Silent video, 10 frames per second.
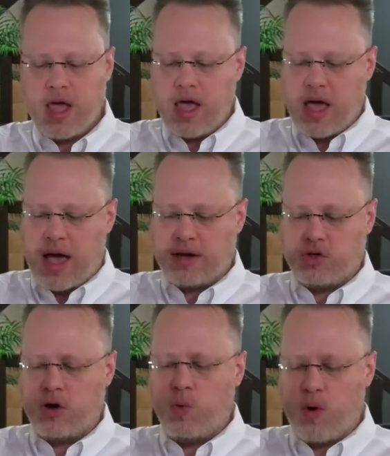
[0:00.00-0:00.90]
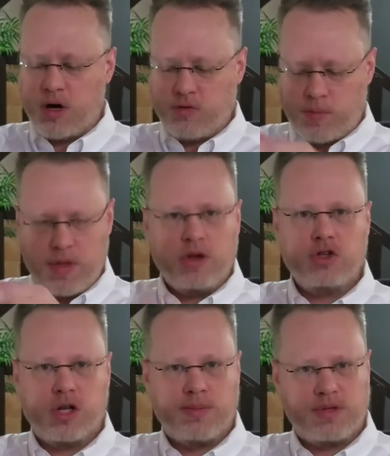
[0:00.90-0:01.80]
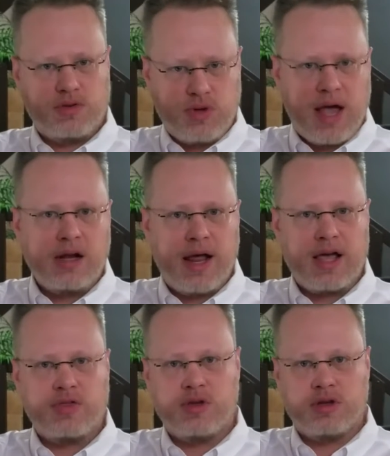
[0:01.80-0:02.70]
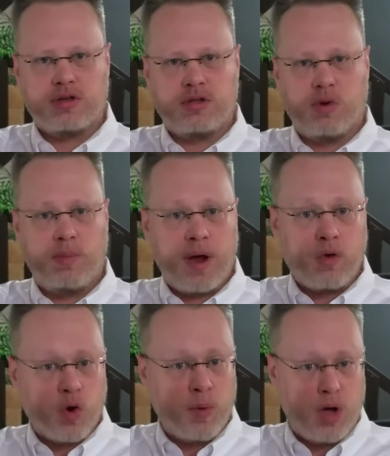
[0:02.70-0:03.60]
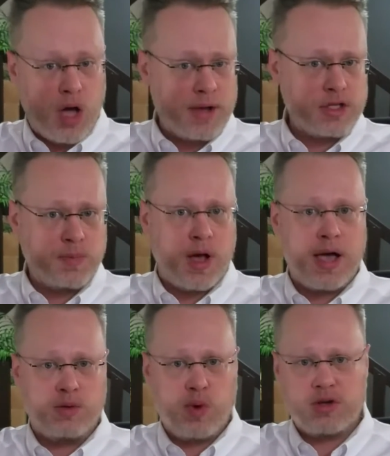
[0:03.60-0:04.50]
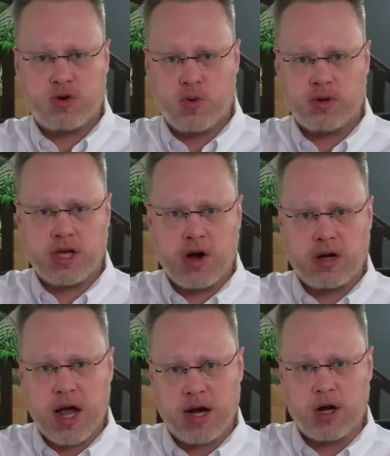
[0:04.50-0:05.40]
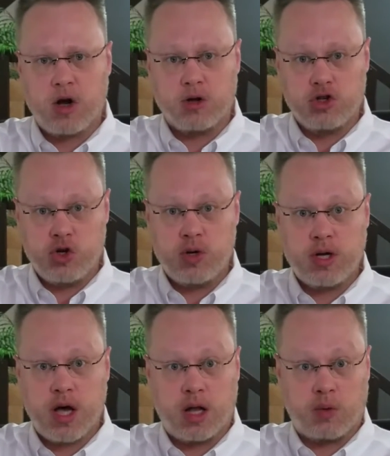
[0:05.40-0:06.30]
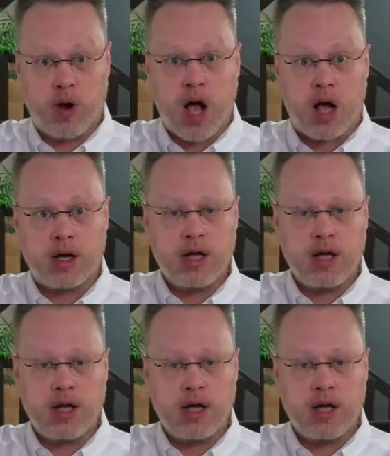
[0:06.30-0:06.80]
I took one of the pendulums designed like this to a paranormal hotspot in western North Carolina called Judicolor Rock.